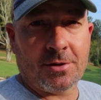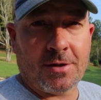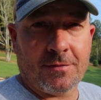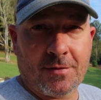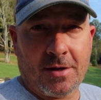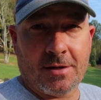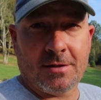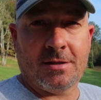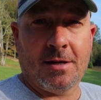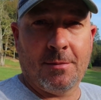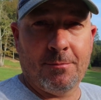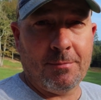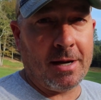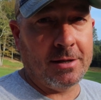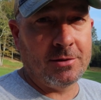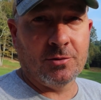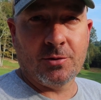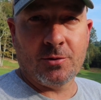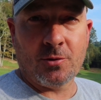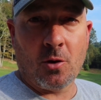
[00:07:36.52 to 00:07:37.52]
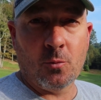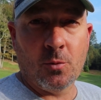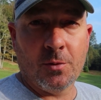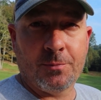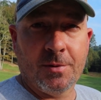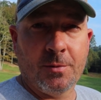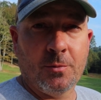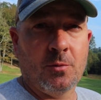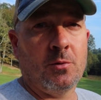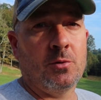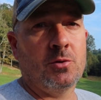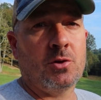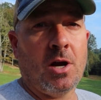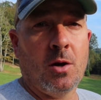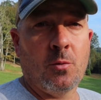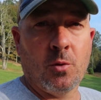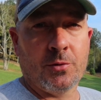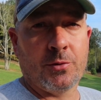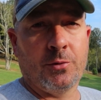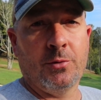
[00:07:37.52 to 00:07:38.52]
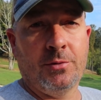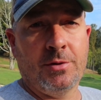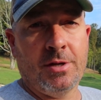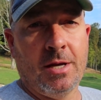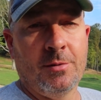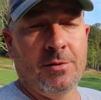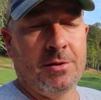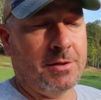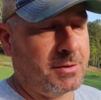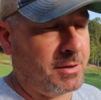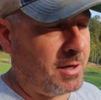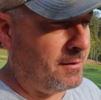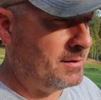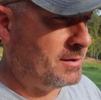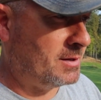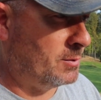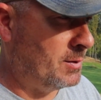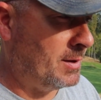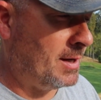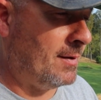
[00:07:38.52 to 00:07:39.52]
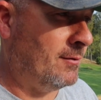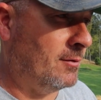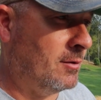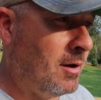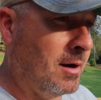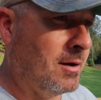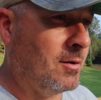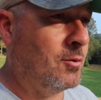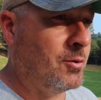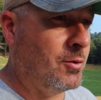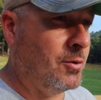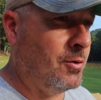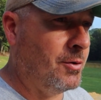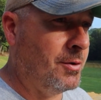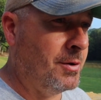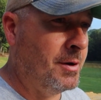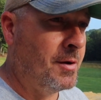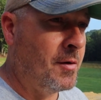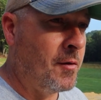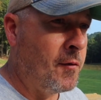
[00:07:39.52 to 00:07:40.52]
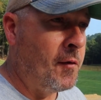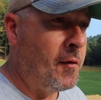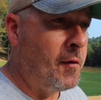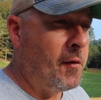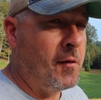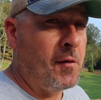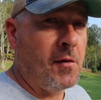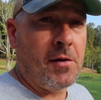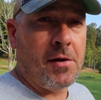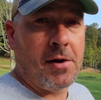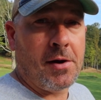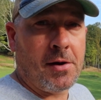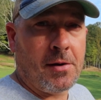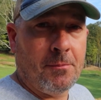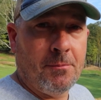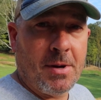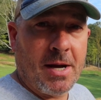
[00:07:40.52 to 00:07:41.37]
I've got something majorly wrong with me. We're going to try to work through the day because obviously we have a lot going on.